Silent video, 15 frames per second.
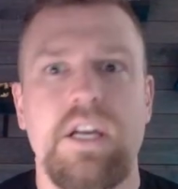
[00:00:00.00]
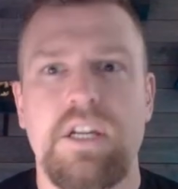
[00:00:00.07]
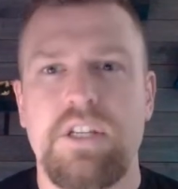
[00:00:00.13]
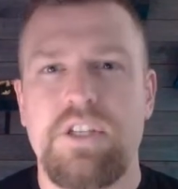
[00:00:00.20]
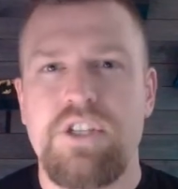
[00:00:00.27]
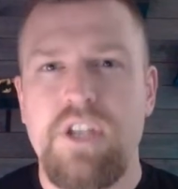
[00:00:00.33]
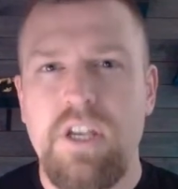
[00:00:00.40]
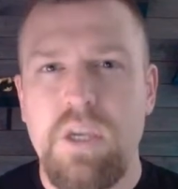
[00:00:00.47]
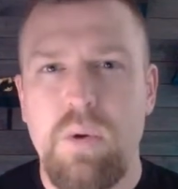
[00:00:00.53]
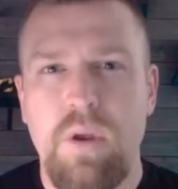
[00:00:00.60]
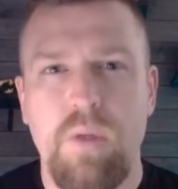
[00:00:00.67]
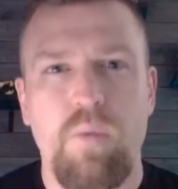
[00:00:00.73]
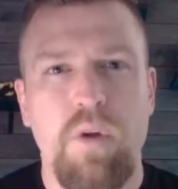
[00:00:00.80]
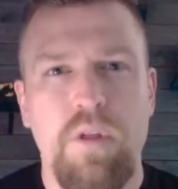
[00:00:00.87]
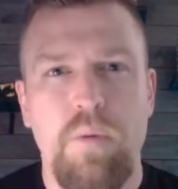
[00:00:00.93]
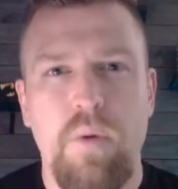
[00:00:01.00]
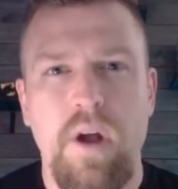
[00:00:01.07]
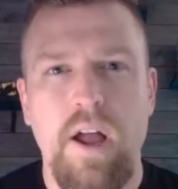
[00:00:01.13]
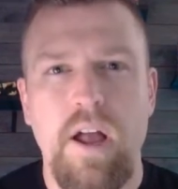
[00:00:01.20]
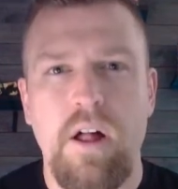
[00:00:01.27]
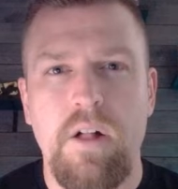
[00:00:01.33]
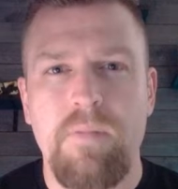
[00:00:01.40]
genuine and
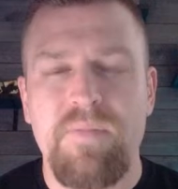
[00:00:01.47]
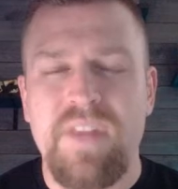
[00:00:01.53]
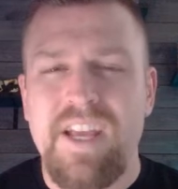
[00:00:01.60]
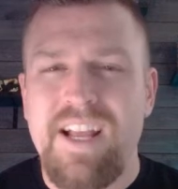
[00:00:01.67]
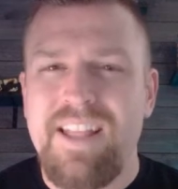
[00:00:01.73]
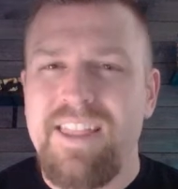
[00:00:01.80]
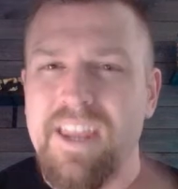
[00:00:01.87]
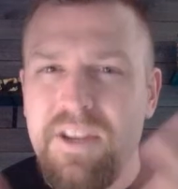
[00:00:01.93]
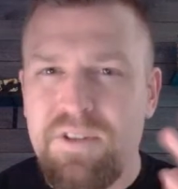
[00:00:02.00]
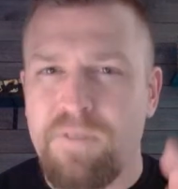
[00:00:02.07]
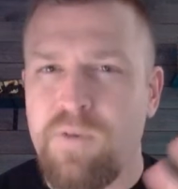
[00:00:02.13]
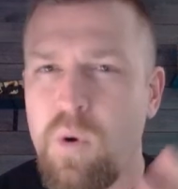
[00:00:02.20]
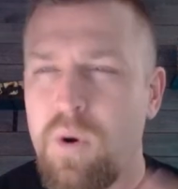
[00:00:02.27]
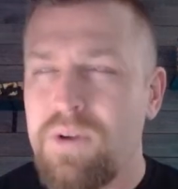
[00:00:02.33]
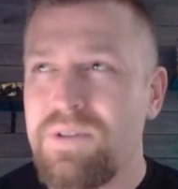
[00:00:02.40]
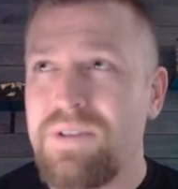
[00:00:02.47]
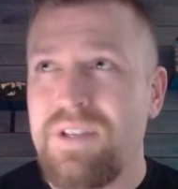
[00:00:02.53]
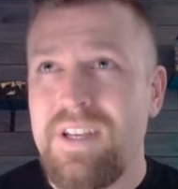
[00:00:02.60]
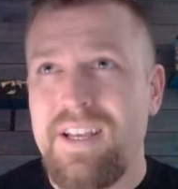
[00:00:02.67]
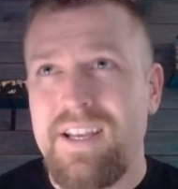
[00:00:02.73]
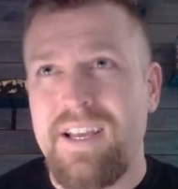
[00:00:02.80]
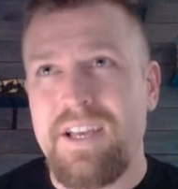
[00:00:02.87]
worthwhile. That is, of course,
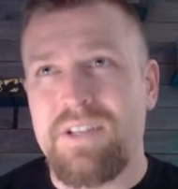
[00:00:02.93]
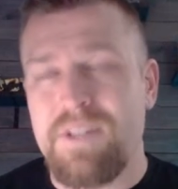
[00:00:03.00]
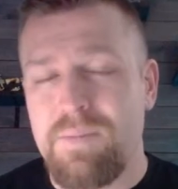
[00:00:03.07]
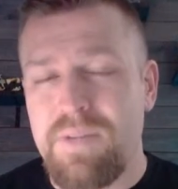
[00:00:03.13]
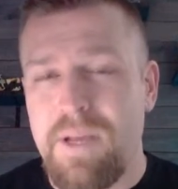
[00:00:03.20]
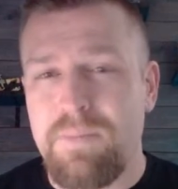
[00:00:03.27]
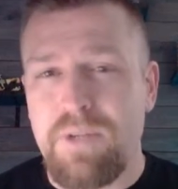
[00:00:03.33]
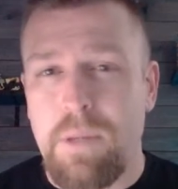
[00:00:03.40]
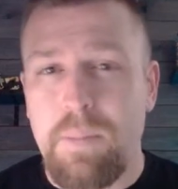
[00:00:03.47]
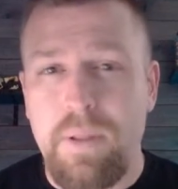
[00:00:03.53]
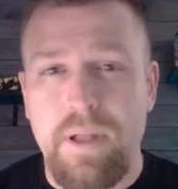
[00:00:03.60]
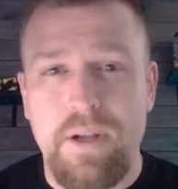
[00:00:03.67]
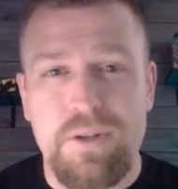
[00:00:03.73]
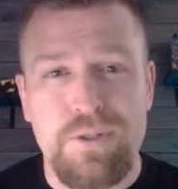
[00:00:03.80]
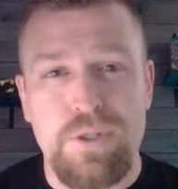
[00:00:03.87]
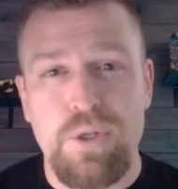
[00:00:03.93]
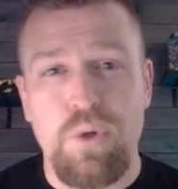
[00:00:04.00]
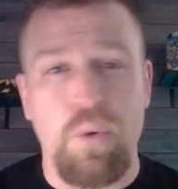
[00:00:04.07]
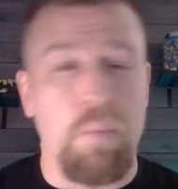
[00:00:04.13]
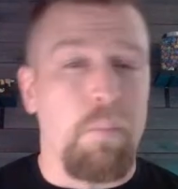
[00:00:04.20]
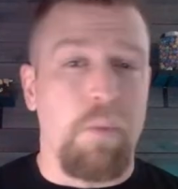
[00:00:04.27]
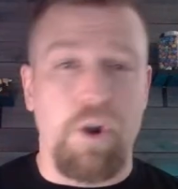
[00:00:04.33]
sometimes our players do
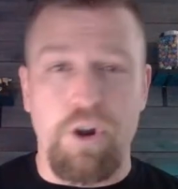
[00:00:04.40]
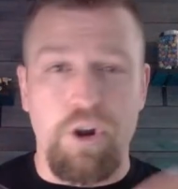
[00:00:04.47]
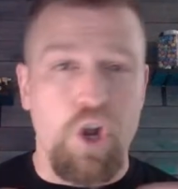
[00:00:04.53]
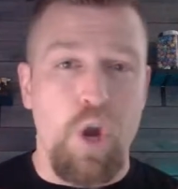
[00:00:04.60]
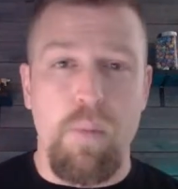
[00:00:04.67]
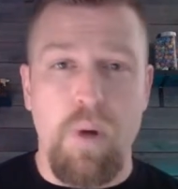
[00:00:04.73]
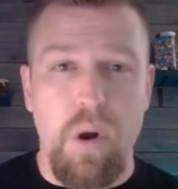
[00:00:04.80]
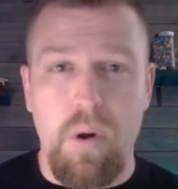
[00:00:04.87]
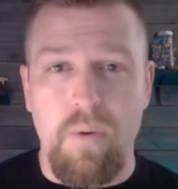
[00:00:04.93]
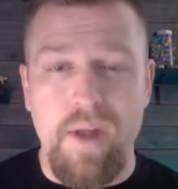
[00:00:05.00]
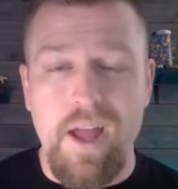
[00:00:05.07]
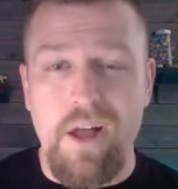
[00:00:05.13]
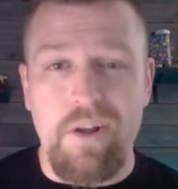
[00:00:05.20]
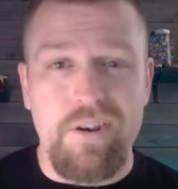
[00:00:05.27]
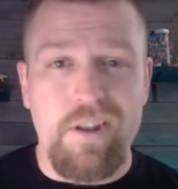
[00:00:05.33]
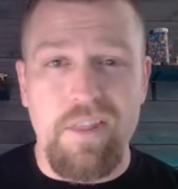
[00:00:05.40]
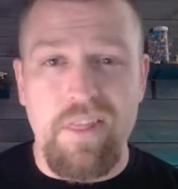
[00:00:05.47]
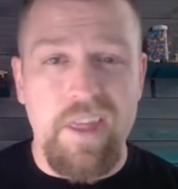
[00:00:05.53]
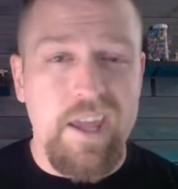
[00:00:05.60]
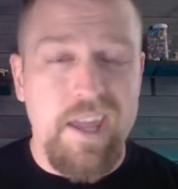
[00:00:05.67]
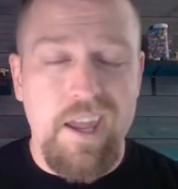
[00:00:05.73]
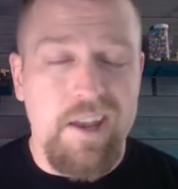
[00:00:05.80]
murder hobo around and they
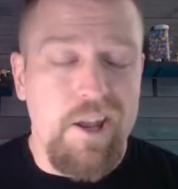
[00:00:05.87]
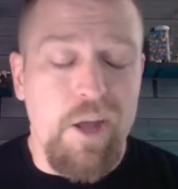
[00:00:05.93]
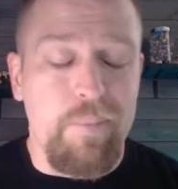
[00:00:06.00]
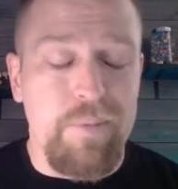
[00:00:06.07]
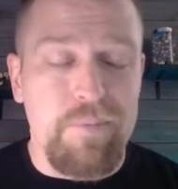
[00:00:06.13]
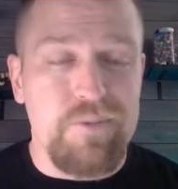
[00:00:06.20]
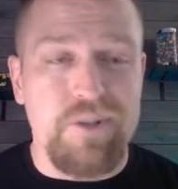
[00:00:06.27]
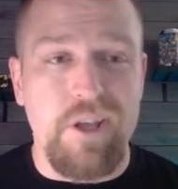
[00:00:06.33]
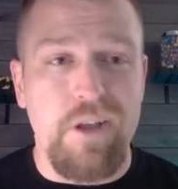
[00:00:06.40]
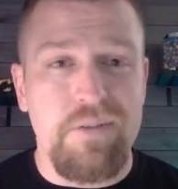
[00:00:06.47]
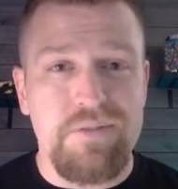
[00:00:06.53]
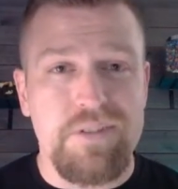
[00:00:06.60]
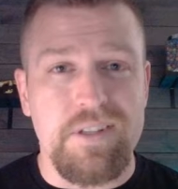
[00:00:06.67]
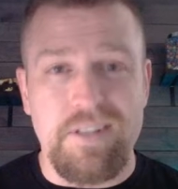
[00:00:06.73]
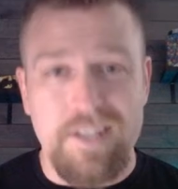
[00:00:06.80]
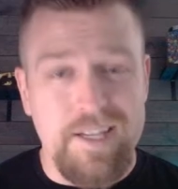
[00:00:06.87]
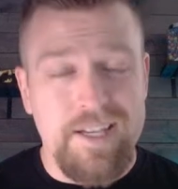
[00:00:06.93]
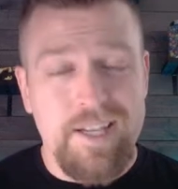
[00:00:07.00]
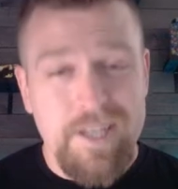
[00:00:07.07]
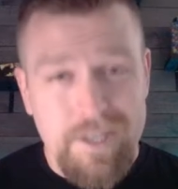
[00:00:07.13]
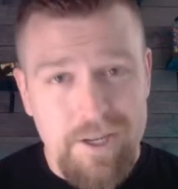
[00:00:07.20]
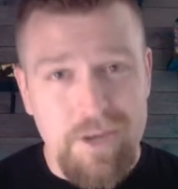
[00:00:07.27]
can't help themselves, and
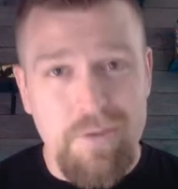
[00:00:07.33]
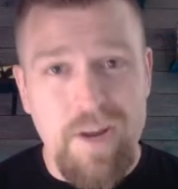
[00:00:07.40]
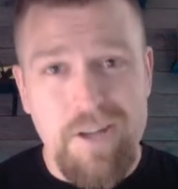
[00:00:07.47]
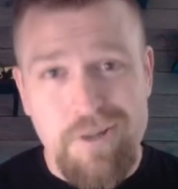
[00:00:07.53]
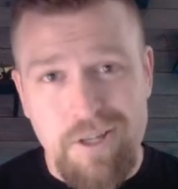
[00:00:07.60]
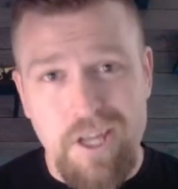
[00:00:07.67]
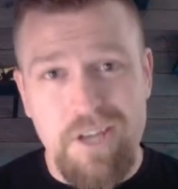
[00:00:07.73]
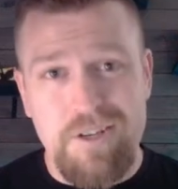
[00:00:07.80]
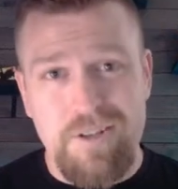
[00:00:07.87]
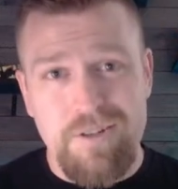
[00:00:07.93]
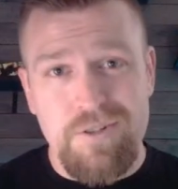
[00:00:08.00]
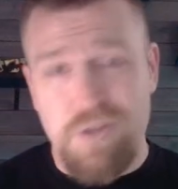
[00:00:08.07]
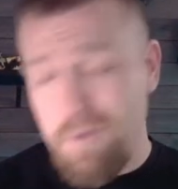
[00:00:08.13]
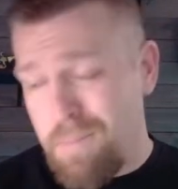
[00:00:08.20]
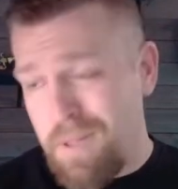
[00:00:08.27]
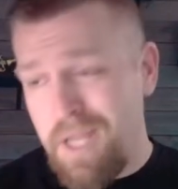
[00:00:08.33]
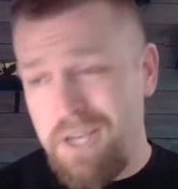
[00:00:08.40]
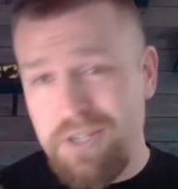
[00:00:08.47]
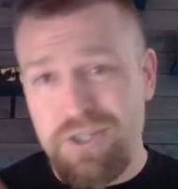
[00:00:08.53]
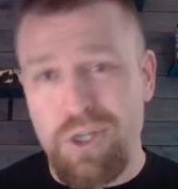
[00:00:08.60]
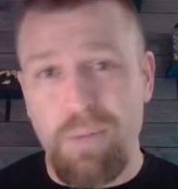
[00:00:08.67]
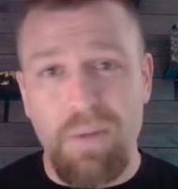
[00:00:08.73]
congratulations, you played a
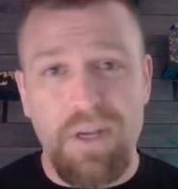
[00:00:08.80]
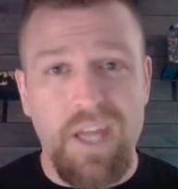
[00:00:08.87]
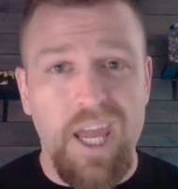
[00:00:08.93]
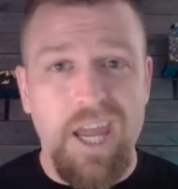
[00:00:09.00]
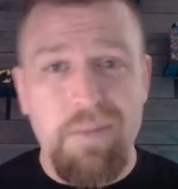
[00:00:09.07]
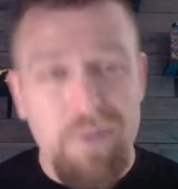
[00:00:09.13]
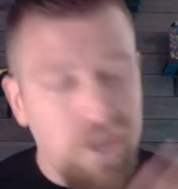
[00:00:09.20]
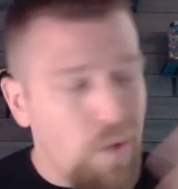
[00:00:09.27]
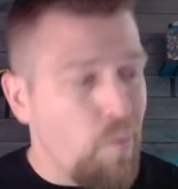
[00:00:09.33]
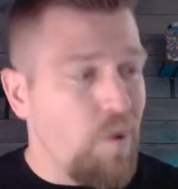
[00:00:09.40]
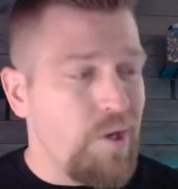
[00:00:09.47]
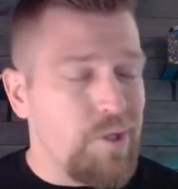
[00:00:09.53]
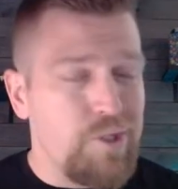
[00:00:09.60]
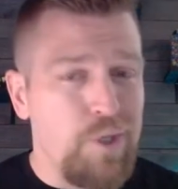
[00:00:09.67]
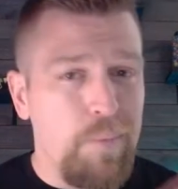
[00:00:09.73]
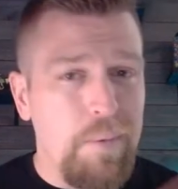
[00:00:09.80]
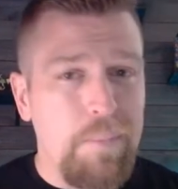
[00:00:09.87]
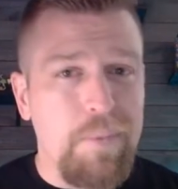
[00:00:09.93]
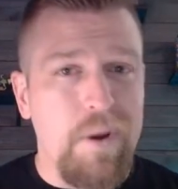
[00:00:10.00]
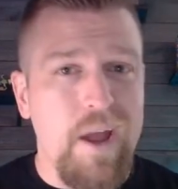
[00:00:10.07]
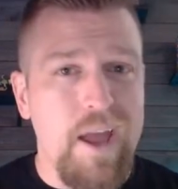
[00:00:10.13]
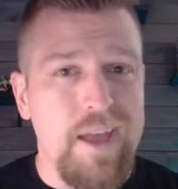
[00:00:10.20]
stupid game and you won a stupid
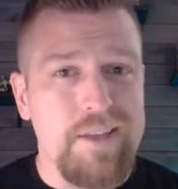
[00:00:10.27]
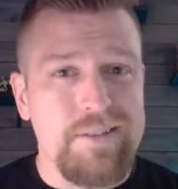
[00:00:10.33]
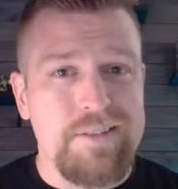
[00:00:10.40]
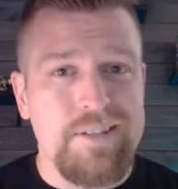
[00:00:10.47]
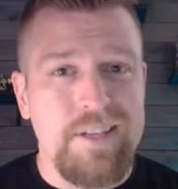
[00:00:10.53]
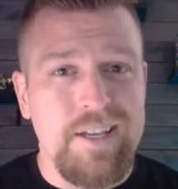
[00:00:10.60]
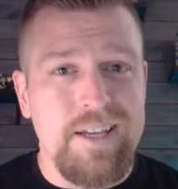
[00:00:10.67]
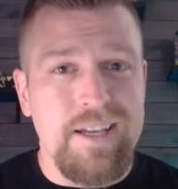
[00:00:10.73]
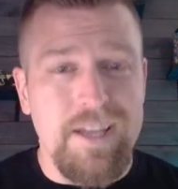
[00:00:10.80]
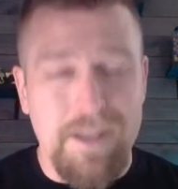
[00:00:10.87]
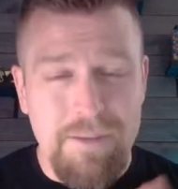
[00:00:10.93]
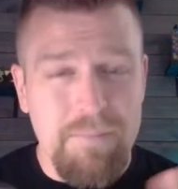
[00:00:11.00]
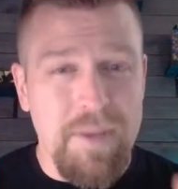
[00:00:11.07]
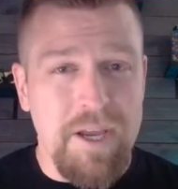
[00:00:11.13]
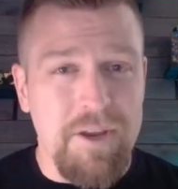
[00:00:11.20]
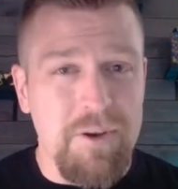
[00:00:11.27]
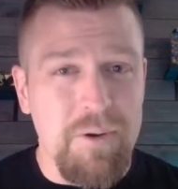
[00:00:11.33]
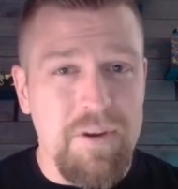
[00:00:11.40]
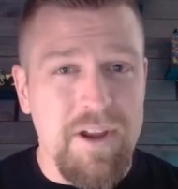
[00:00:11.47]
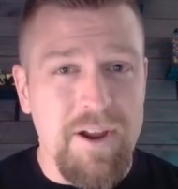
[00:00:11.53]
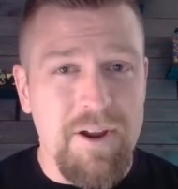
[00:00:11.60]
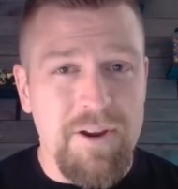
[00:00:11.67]
prize. Make a new
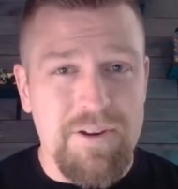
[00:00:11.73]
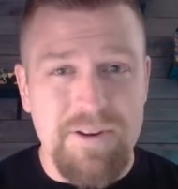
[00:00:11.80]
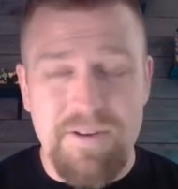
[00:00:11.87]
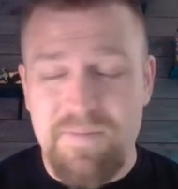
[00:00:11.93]
character.